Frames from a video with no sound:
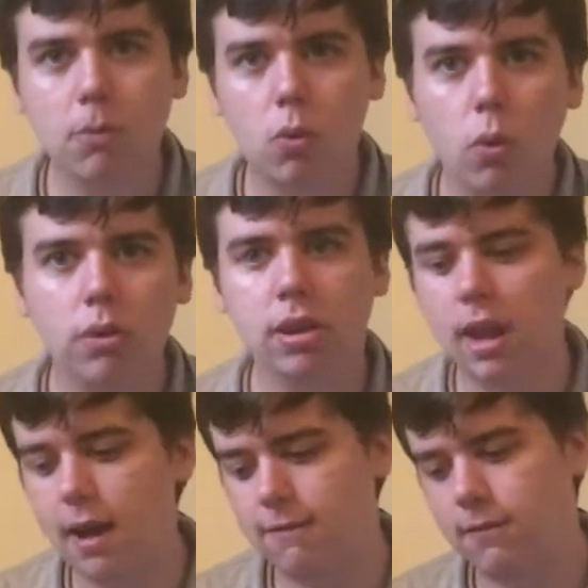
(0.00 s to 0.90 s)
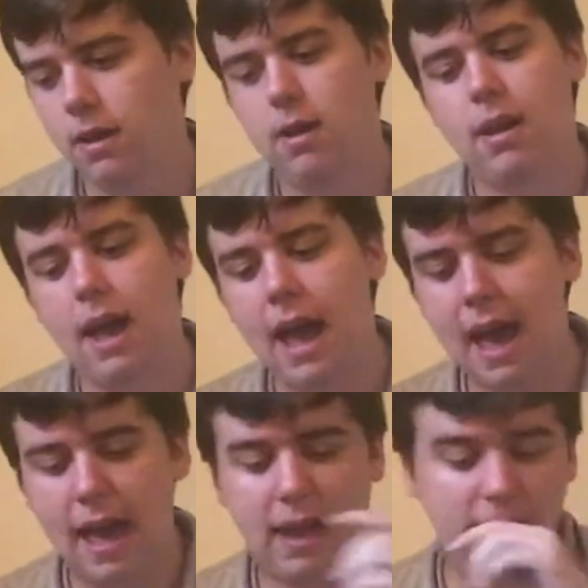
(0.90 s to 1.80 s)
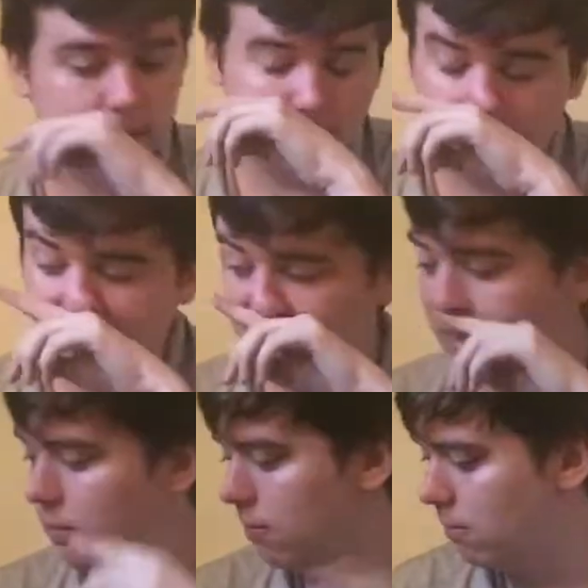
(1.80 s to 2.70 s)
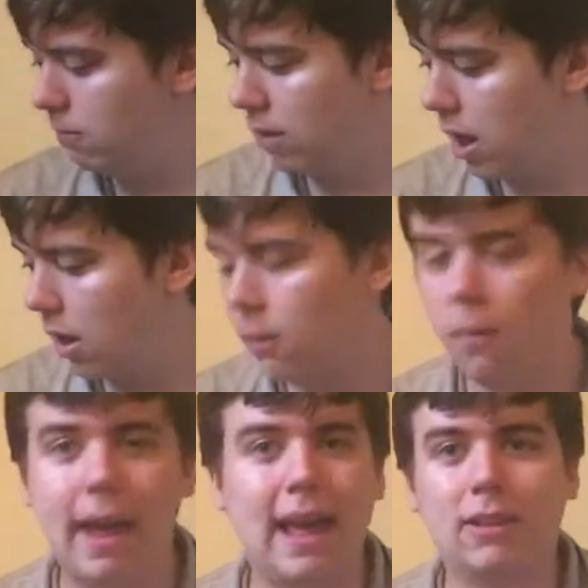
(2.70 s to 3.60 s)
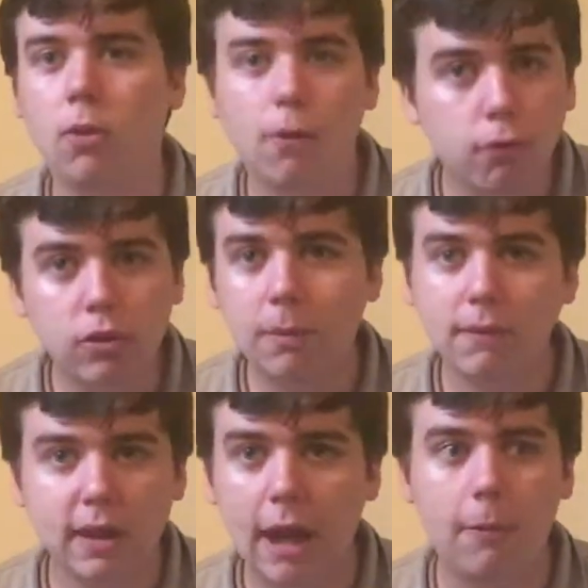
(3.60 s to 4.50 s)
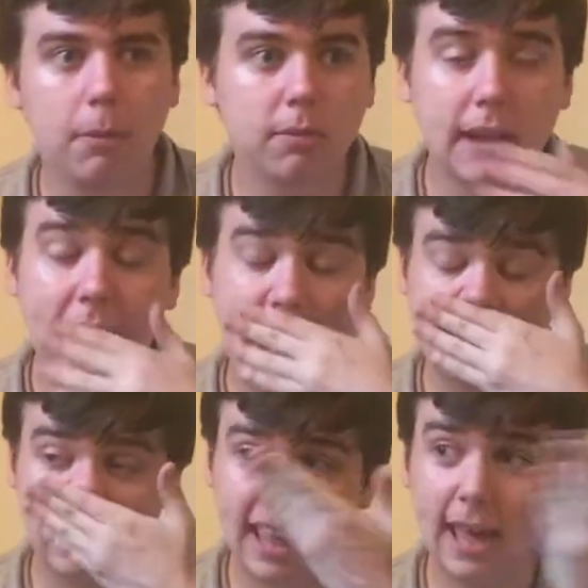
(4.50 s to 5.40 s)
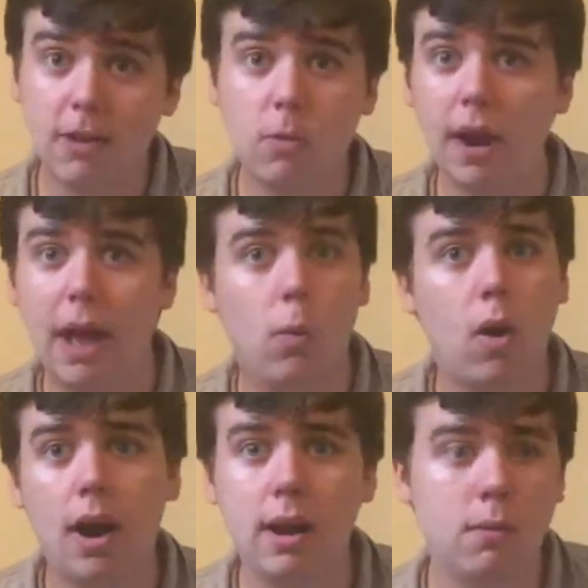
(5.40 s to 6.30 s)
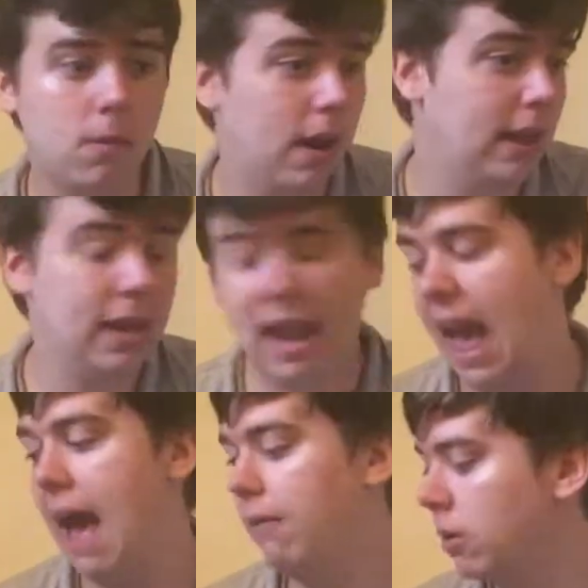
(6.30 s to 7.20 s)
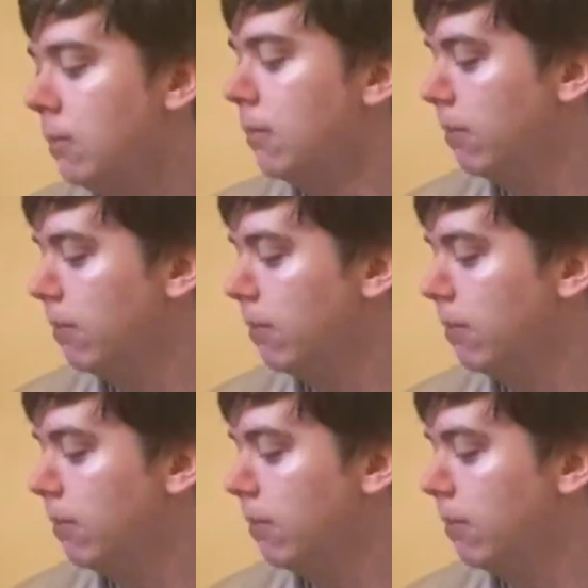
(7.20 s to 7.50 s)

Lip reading: cool stuff. And, I got to look through some of his albums, and I got to take what I wanted and what I didn't have.